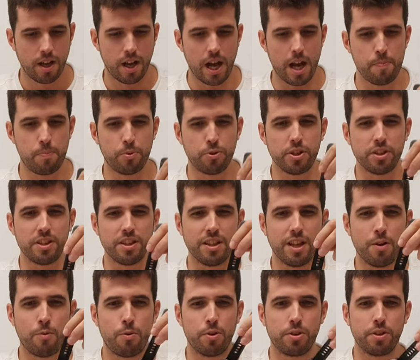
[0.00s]
I put it in
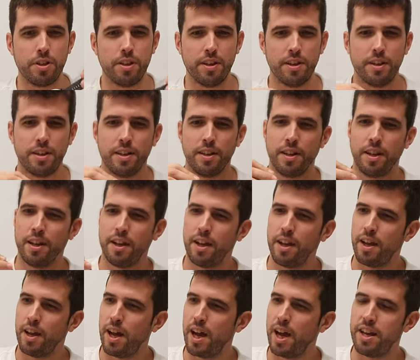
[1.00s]
the water
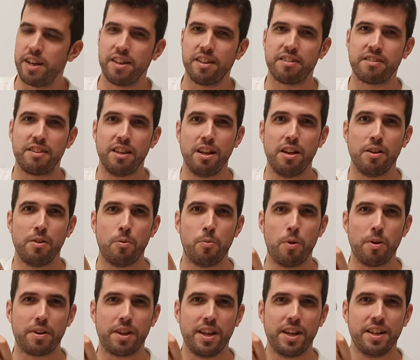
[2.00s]
and it's still
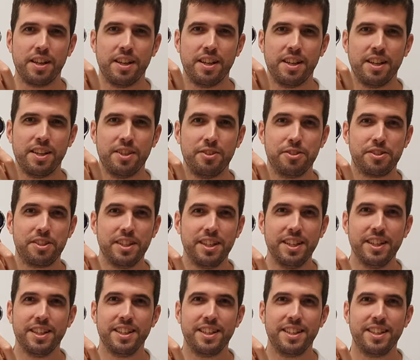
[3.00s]
working. You see?
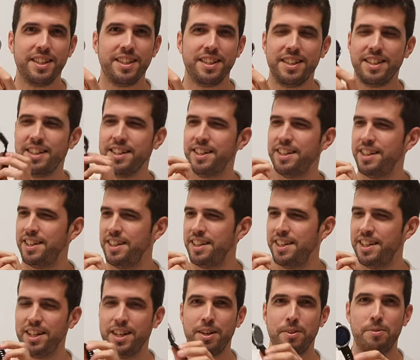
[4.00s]

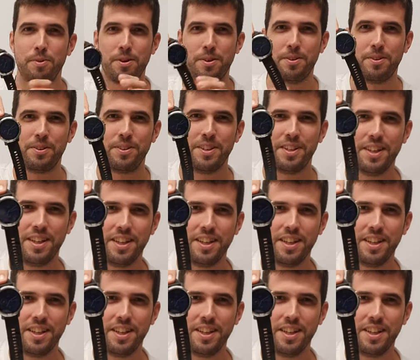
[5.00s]
Whoa,